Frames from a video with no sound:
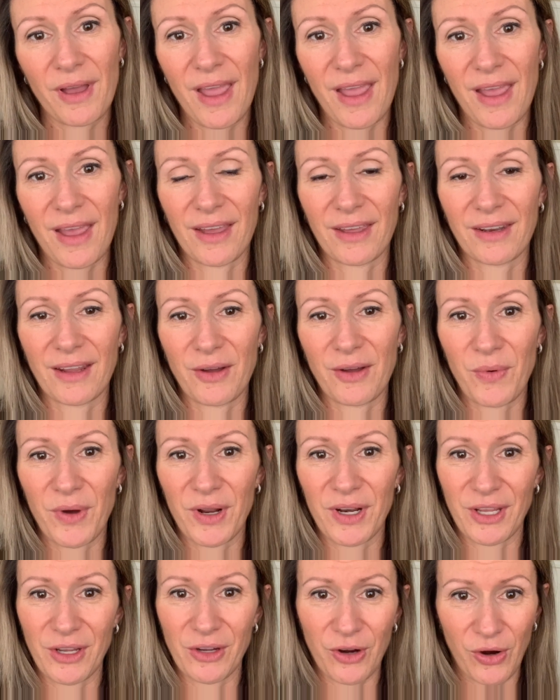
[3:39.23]
And I
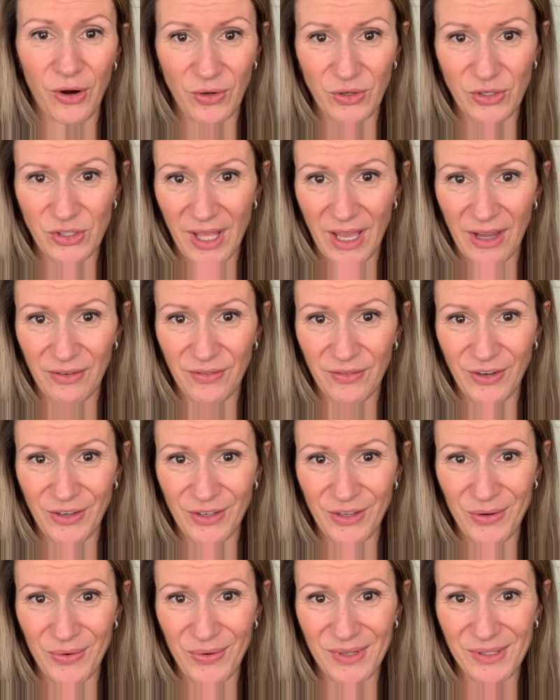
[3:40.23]
want to encourage that for
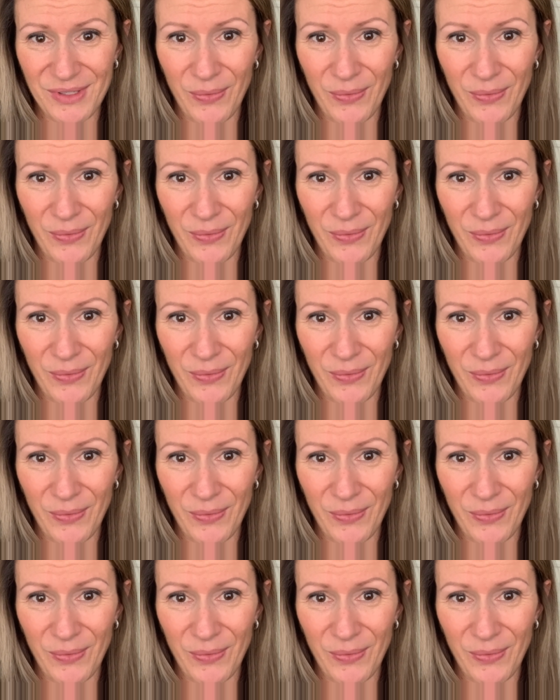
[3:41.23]
you as